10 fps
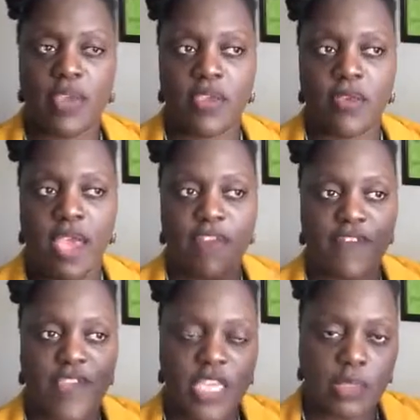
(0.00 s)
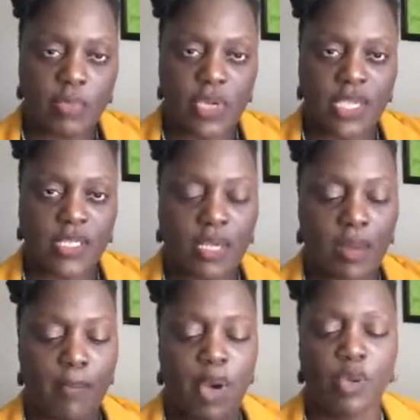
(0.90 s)
You got Facebook as a
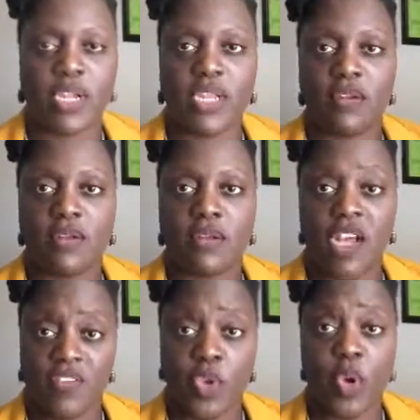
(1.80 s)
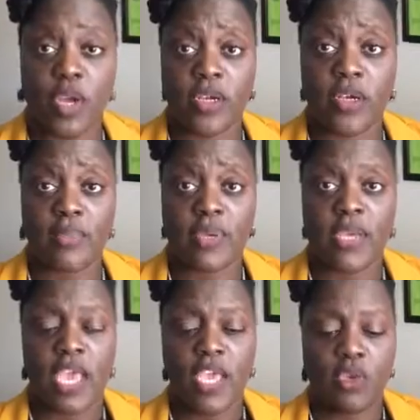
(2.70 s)
component of your hub.
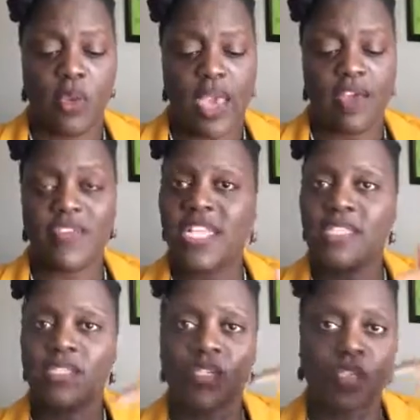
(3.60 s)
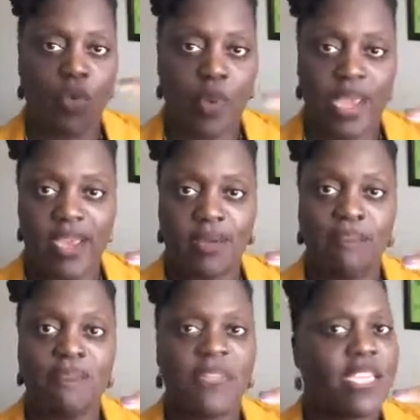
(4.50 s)
You have Instagram
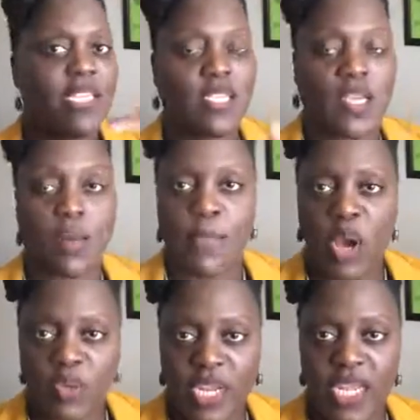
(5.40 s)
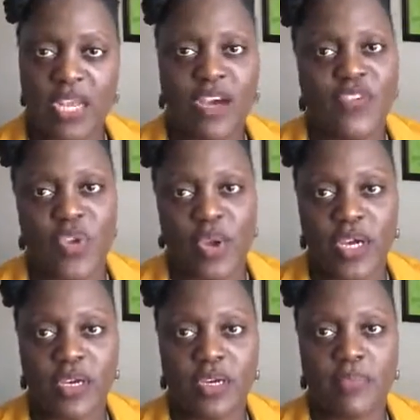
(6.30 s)
is a component of your
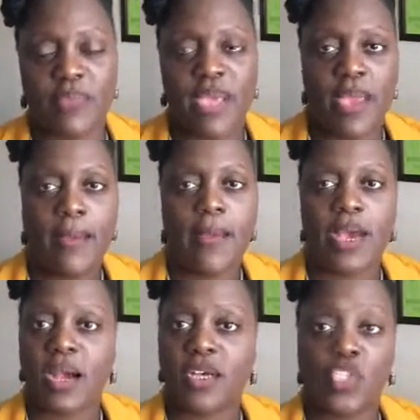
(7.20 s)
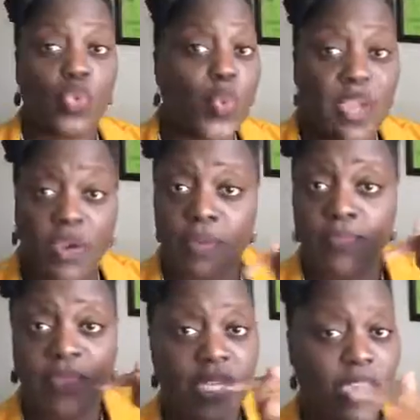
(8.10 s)
hub. Twitter
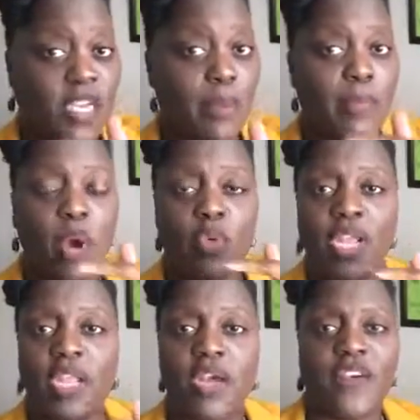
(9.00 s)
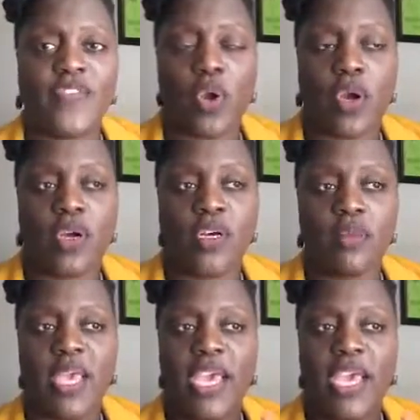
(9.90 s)
is a component of your hub.